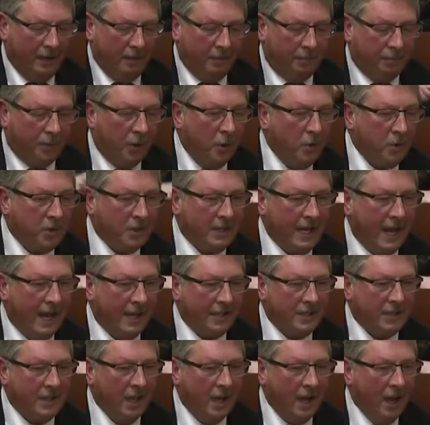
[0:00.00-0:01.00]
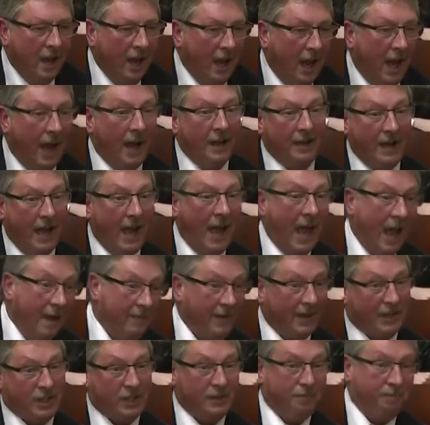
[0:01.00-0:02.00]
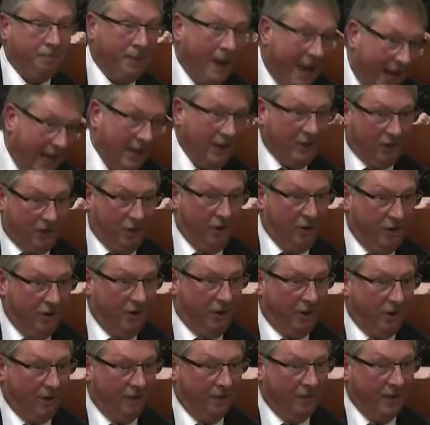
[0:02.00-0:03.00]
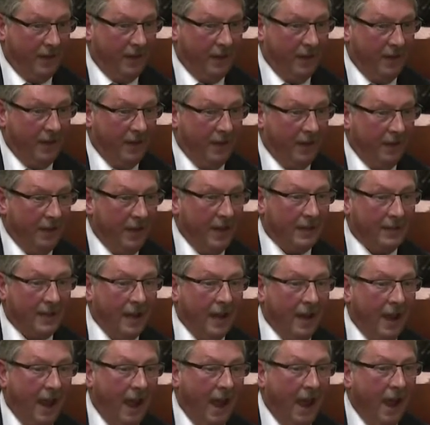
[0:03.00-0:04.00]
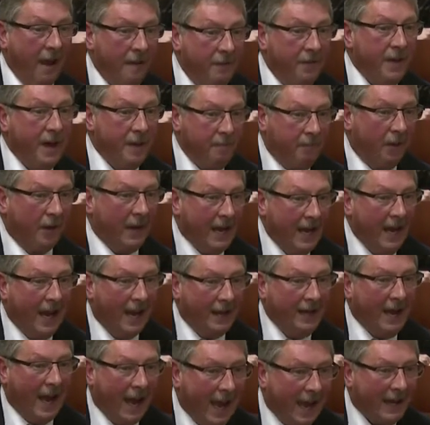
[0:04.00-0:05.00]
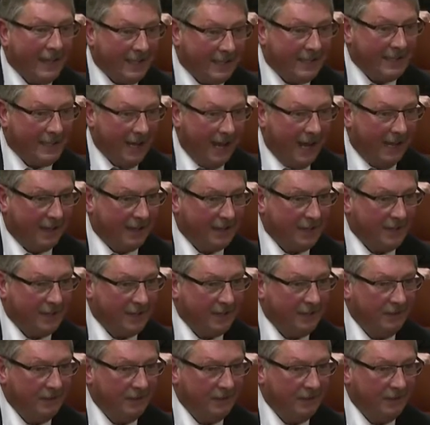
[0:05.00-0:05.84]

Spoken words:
process, and I've explained to you that everybody had access.